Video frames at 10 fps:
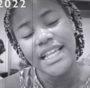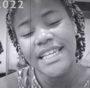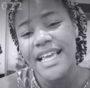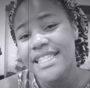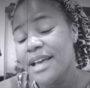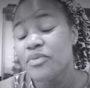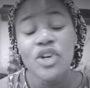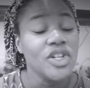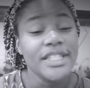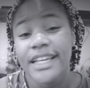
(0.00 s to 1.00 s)
Yes, I'm not
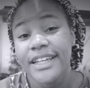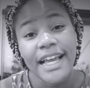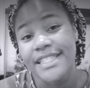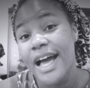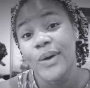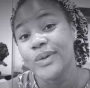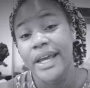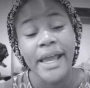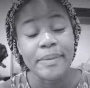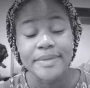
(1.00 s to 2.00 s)
going to tell you guys how old
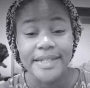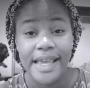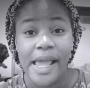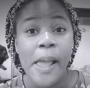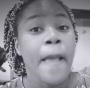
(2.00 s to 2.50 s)
I am today,